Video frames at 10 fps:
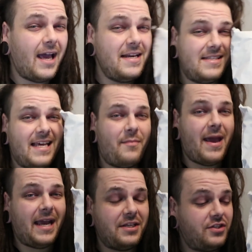I just had a
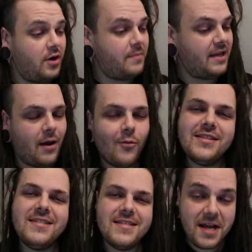package show up that I
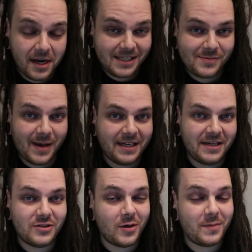was not expecting
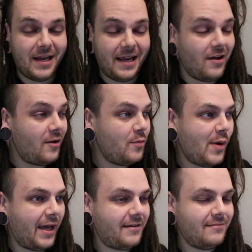to show up today at all,
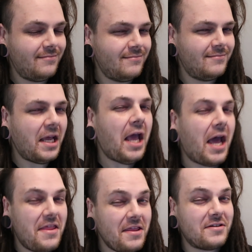but
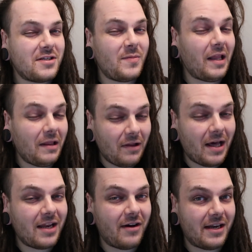I think there's going to be a
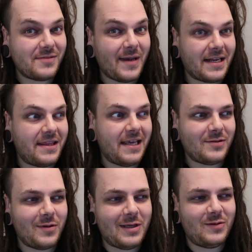lot of unexpected
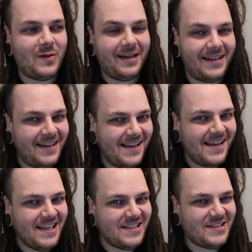things with this one.
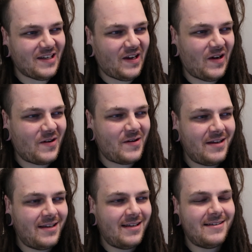So
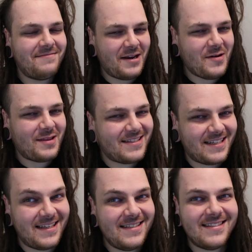I know what this
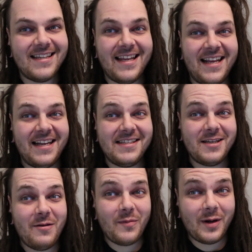is, and it's
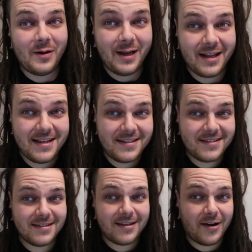going to be pretty ridiculous.
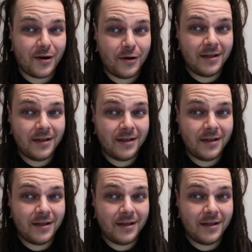So